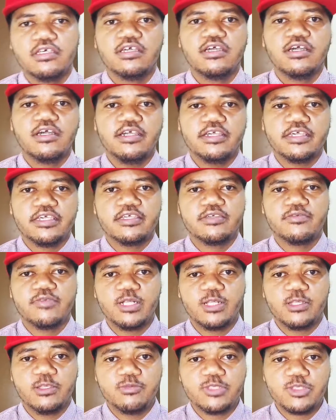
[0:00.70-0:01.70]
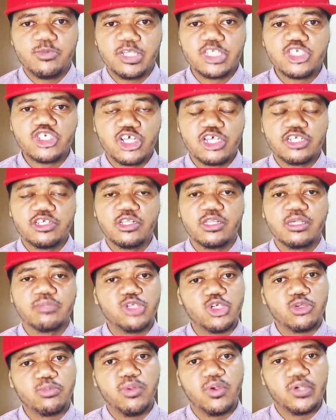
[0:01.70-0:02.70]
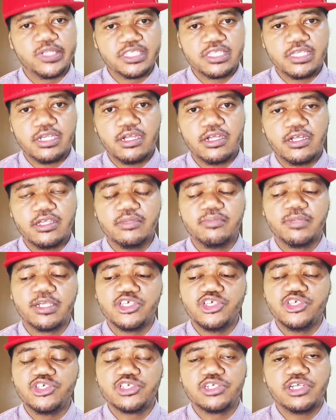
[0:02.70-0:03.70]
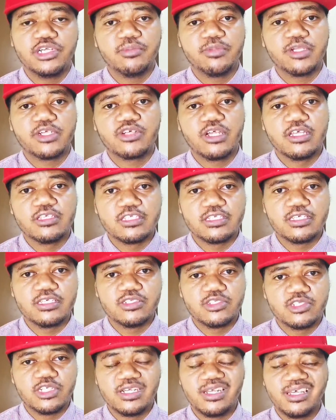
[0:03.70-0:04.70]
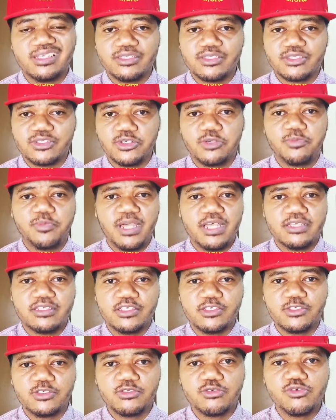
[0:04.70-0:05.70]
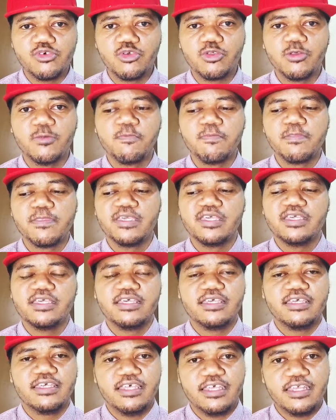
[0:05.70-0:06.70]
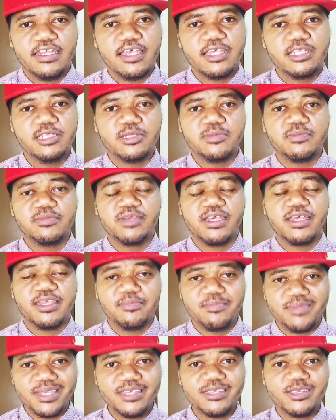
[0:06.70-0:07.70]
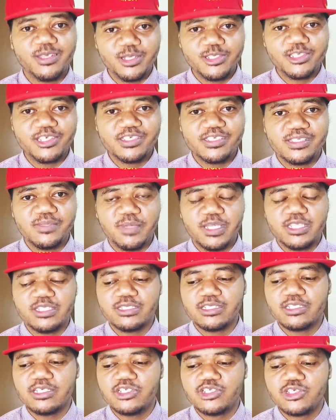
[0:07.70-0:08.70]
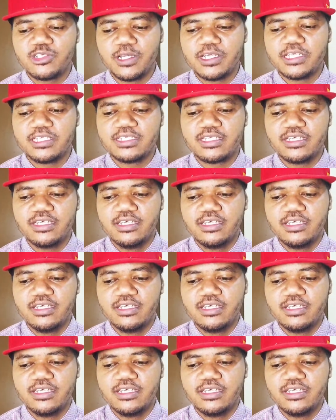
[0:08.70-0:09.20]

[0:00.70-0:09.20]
Hi, welcome to my channel. I'm your boy Terry. My username across the internet is surpassing Google, and I'm a legitimate illiterate.